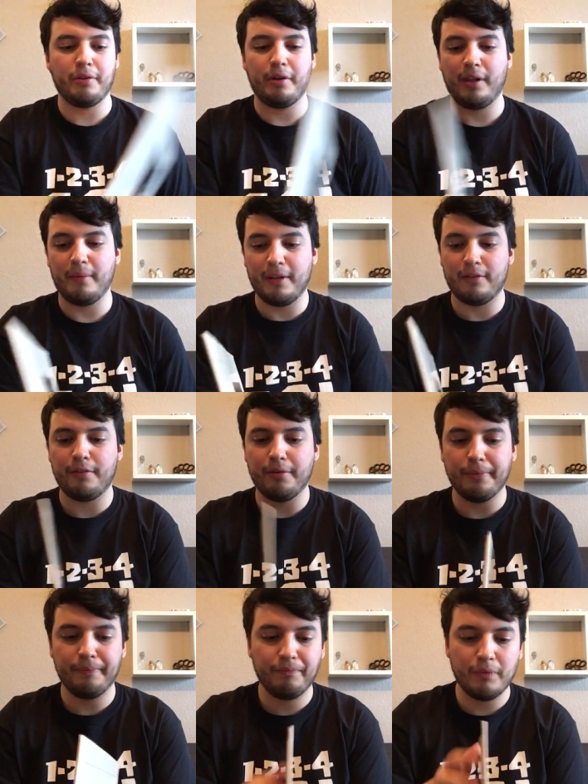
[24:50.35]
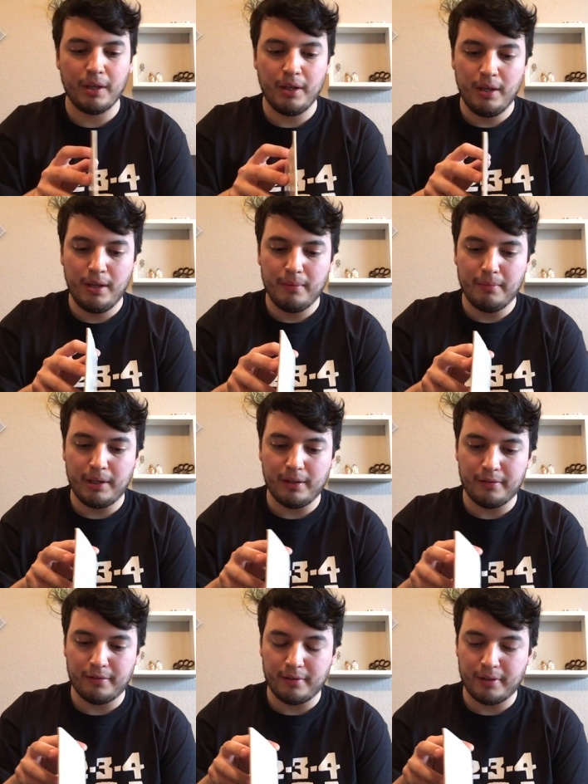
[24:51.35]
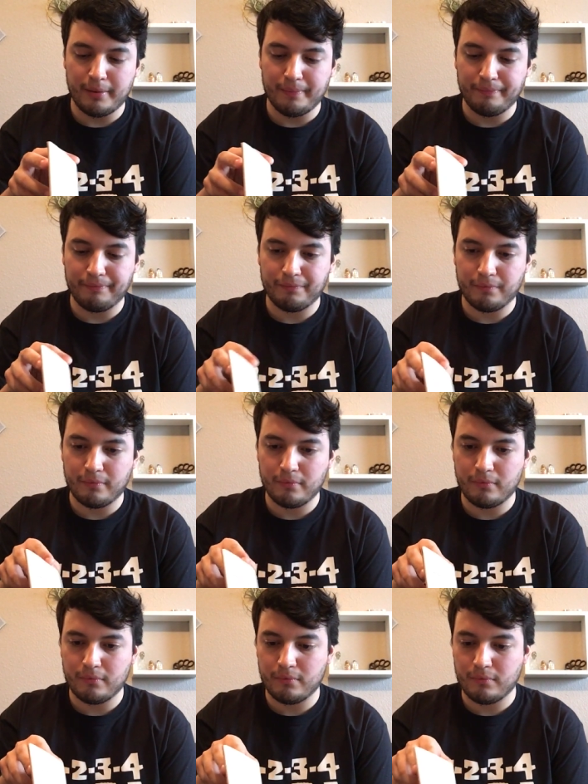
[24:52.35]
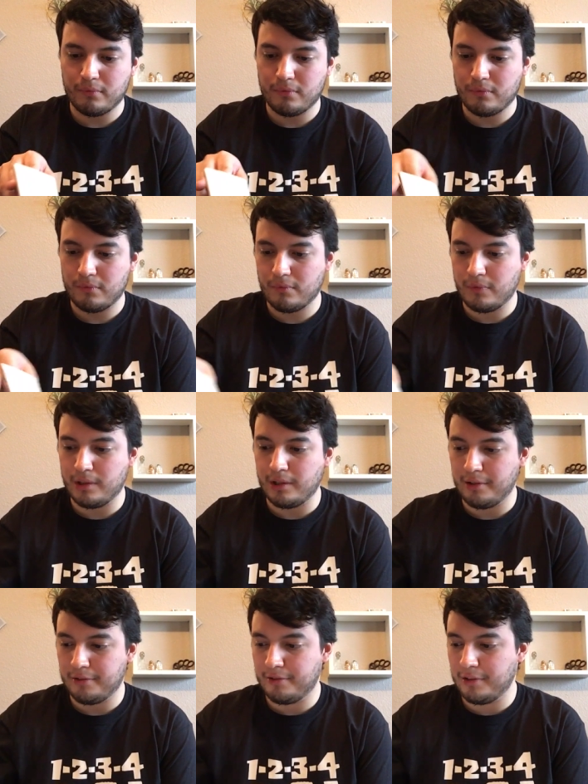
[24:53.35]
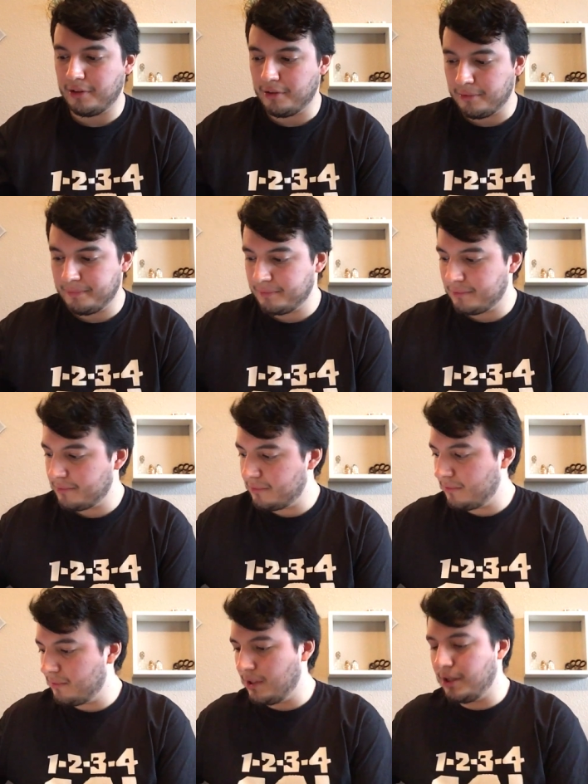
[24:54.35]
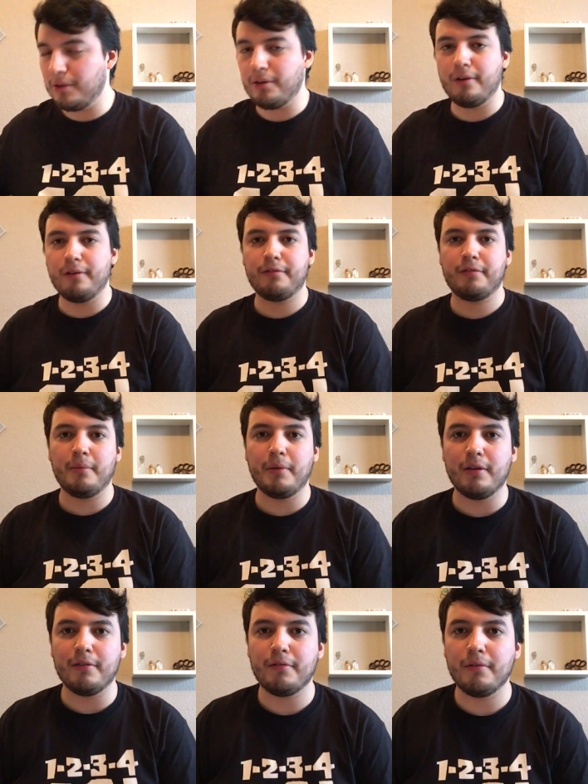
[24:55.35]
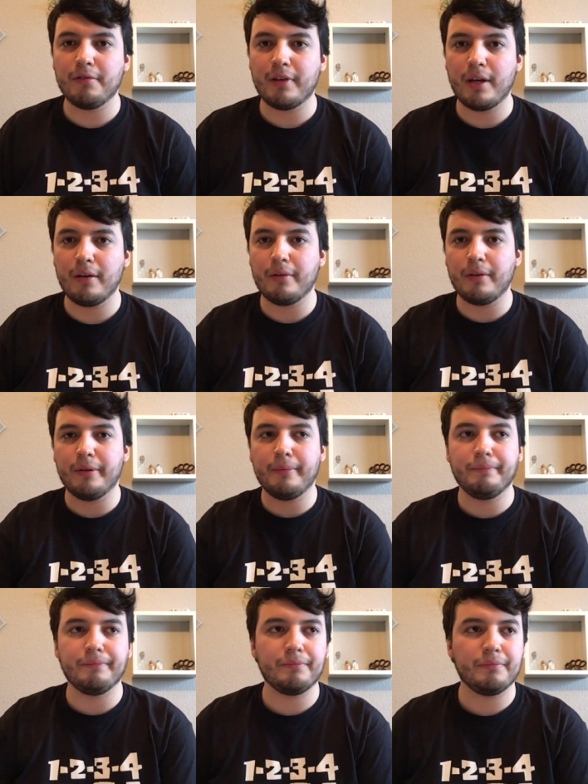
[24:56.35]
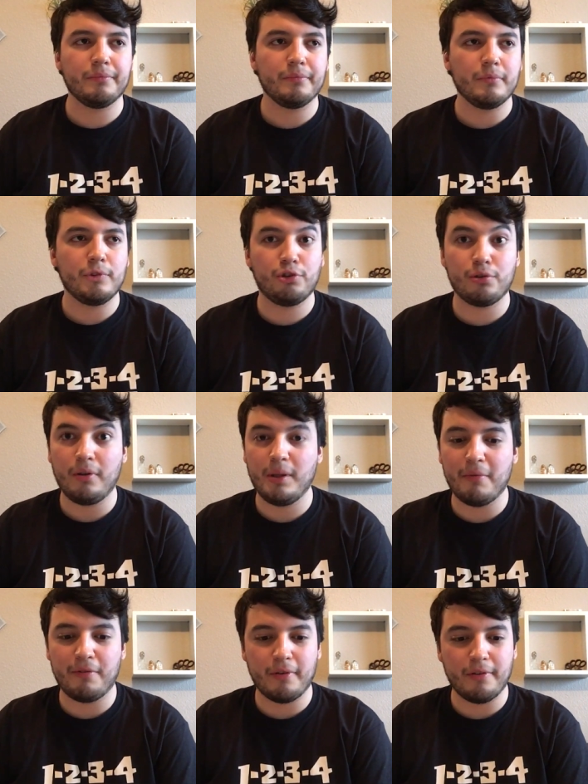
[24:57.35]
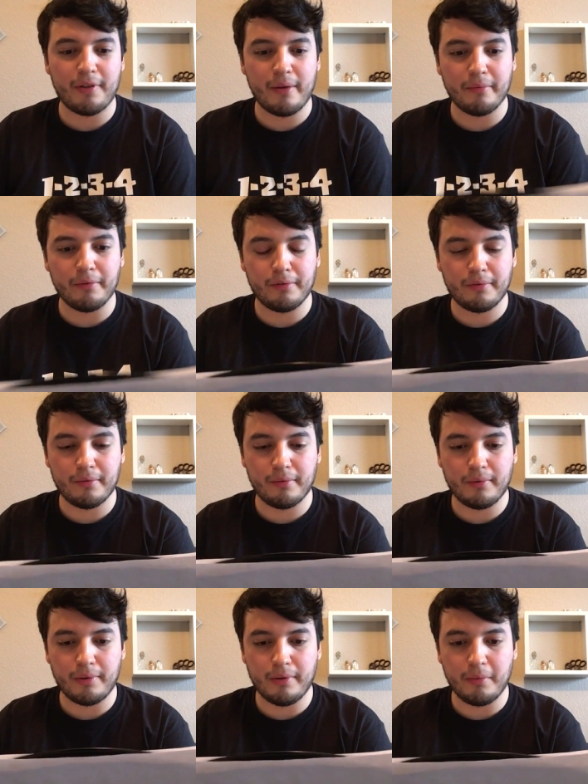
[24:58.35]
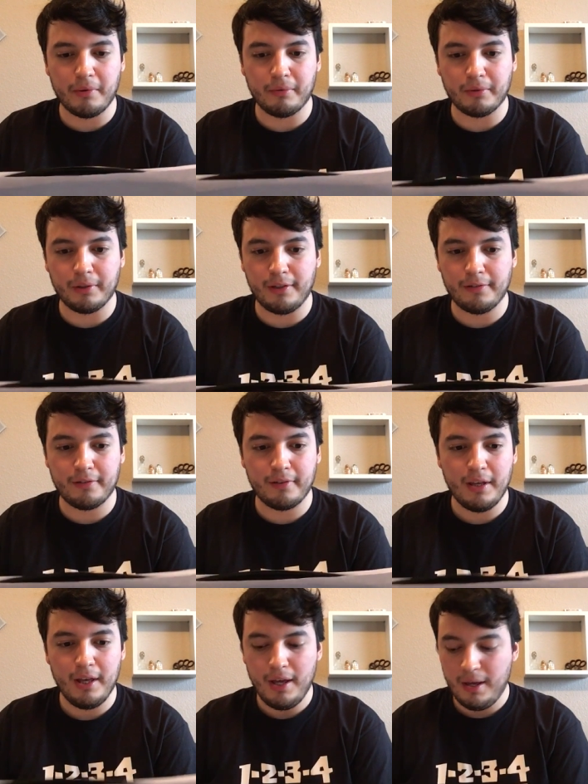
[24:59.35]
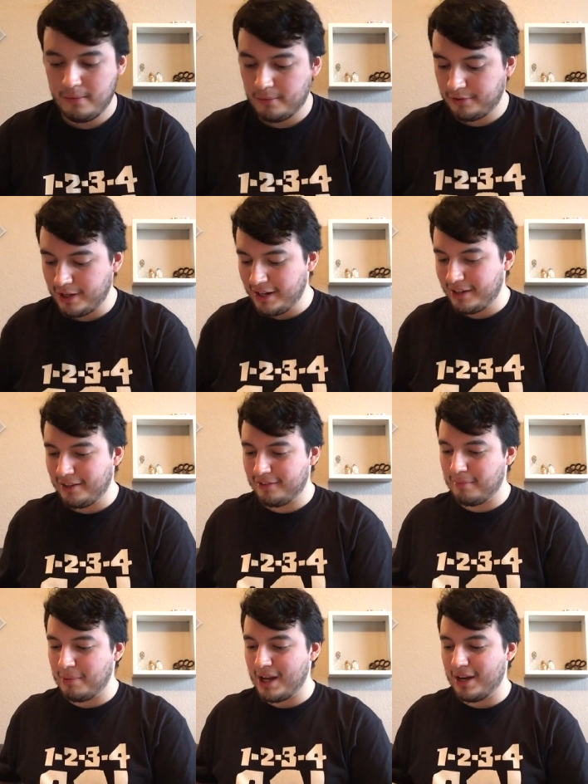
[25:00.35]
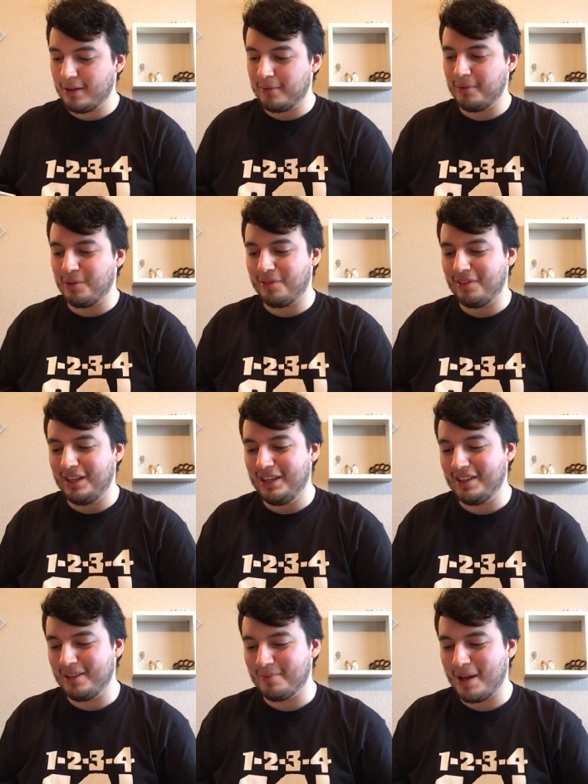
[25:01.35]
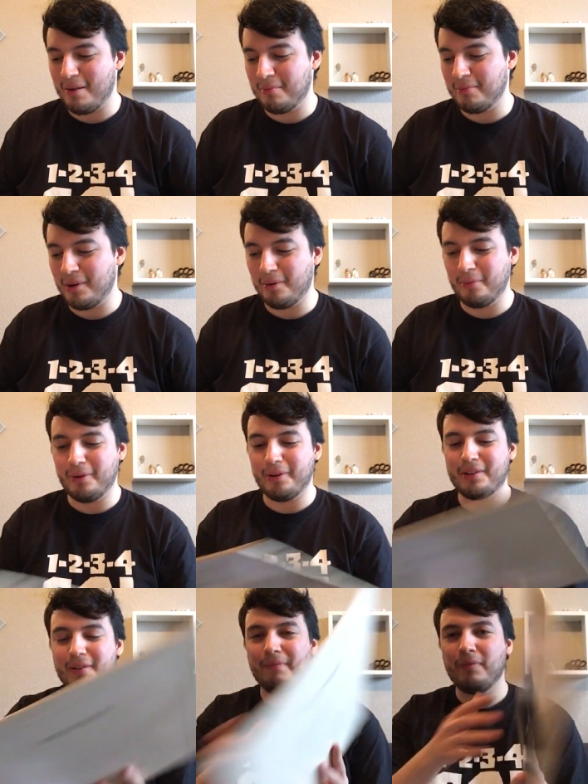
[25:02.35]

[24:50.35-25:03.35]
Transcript: They only made two because um, their singer, Ian Curtis, committed suicide um, shortly before this album was going to be released, which kind of caused a panic with the um, album artwork